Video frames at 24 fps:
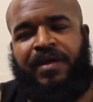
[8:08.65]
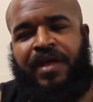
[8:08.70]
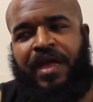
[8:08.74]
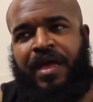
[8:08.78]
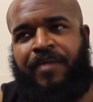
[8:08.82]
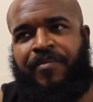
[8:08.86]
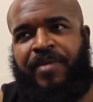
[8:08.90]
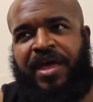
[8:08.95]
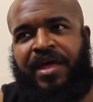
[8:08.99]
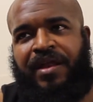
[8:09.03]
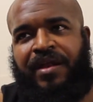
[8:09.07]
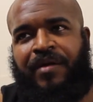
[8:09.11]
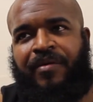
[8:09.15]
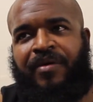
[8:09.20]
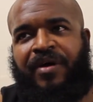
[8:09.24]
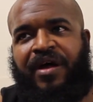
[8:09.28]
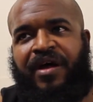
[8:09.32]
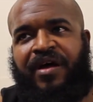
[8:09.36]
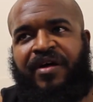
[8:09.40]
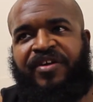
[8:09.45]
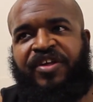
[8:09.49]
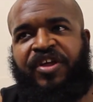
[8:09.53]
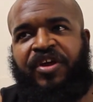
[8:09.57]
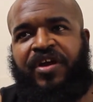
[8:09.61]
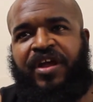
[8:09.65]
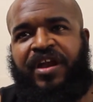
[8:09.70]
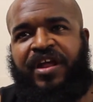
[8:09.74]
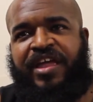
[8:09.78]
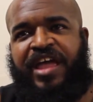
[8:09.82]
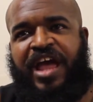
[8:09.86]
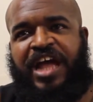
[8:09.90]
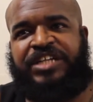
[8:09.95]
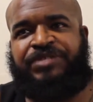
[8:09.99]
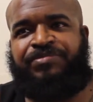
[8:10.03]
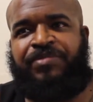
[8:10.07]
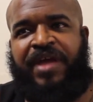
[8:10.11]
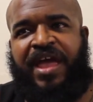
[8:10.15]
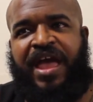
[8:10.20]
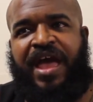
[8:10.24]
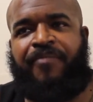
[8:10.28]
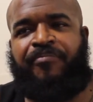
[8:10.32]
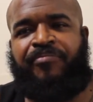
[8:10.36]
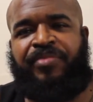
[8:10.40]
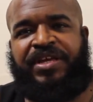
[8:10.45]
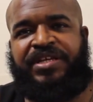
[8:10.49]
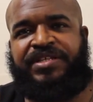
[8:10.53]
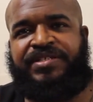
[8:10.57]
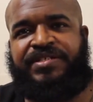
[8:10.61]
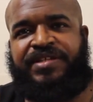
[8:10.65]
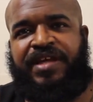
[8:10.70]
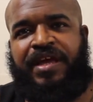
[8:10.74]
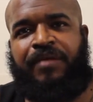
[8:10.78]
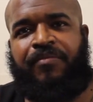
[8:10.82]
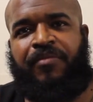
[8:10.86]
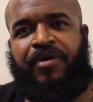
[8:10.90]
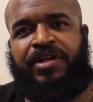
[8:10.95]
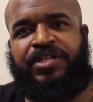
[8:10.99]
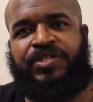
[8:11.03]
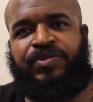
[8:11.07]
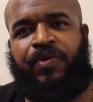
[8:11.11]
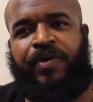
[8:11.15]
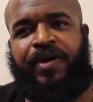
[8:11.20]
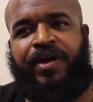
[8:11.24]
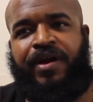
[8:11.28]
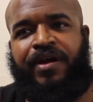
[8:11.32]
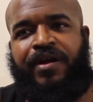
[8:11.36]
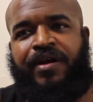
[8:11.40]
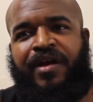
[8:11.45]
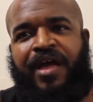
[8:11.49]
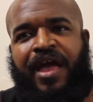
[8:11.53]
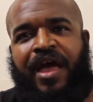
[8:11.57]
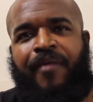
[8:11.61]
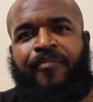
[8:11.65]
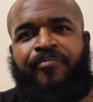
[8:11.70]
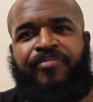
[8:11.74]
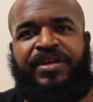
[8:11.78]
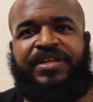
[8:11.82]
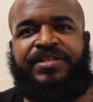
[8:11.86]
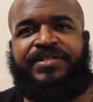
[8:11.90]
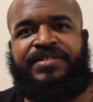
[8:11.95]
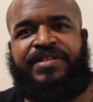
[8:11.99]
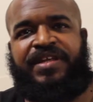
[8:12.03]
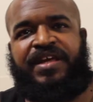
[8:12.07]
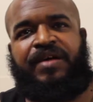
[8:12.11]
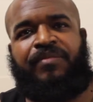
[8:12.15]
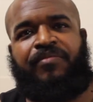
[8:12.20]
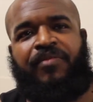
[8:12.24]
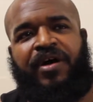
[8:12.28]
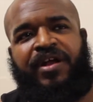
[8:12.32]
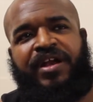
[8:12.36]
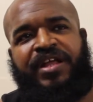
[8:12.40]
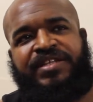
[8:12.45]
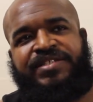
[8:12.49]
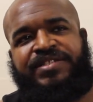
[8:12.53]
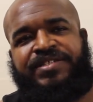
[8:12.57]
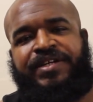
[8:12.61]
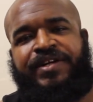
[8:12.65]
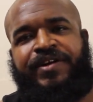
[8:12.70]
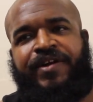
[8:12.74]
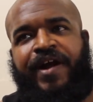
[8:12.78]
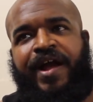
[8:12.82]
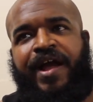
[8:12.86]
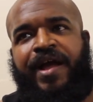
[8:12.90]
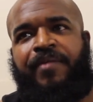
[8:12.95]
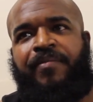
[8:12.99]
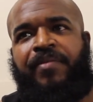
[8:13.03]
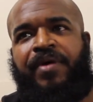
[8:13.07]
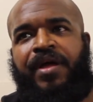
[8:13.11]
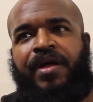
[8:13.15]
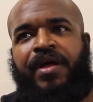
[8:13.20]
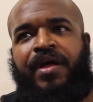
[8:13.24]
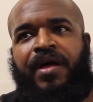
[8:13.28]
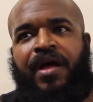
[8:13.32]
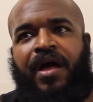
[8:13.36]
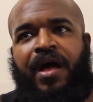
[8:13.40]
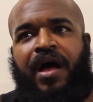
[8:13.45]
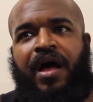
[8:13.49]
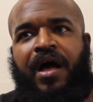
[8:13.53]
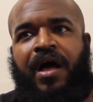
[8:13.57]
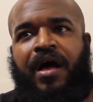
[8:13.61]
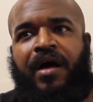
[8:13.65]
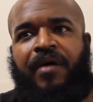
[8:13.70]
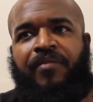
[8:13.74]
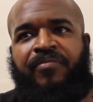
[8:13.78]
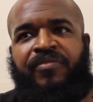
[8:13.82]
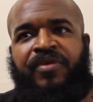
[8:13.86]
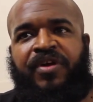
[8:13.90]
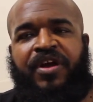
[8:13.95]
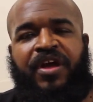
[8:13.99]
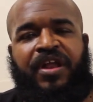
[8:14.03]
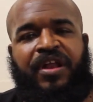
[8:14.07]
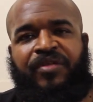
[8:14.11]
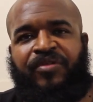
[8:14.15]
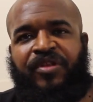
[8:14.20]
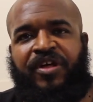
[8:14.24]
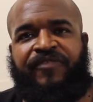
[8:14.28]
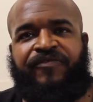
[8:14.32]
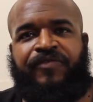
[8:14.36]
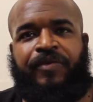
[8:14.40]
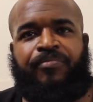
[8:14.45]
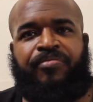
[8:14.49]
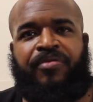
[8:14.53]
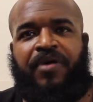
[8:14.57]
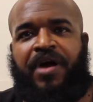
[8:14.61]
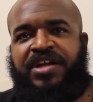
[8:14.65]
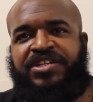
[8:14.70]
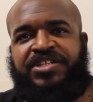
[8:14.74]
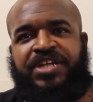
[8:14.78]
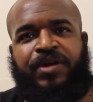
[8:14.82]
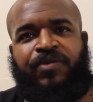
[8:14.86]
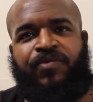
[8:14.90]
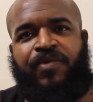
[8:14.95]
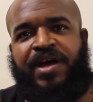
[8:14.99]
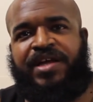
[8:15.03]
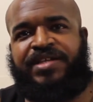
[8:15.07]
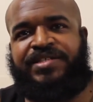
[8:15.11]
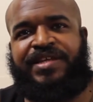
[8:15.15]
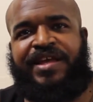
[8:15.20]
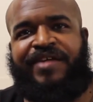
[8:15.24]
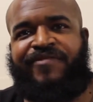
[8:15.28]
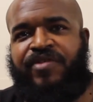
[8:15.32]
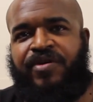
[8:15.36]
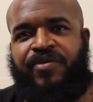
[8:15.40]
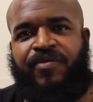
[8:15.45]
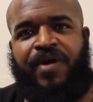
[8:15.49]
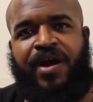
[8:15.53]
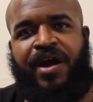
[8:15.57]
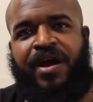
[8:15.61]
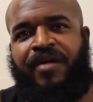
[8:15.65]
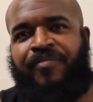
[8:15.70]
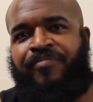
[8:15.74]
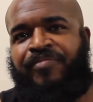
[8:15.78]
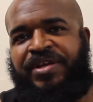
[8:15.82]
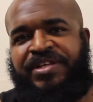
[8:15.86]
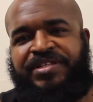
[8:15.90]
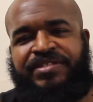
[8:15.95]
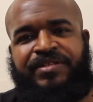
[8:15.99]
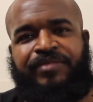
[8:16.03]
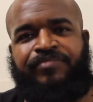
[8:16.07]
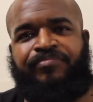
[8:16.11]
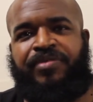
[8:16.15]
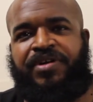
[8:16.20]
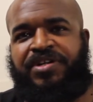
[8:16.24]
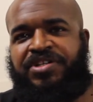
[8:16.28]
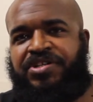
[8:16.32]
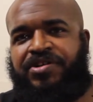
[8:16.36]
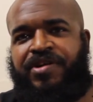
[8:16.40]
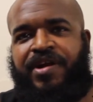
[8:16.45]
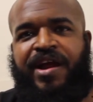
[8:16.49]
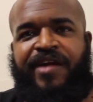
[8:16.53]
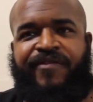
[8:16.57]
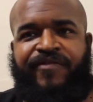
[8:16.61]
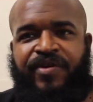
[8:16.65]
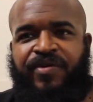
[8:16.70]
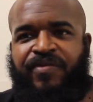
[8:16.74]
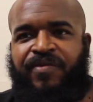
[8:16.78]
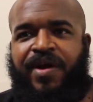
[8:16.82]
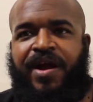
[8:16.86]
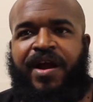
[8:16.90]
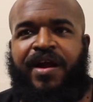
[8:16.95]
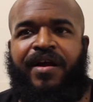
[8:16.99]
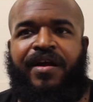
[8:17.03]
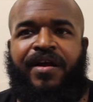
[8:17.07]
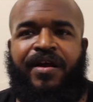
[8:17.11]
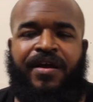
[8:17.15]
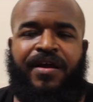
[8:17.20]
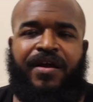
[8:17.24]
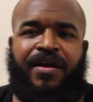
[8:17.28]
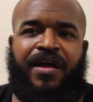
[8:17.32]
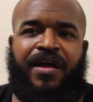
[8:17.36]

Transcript: Yeah, man. You're going to catch me at BSTEM on Twitter, at BSTEM on Instagram. You're going to look for Project Wes everywhere, Beast the Butcher everywhere.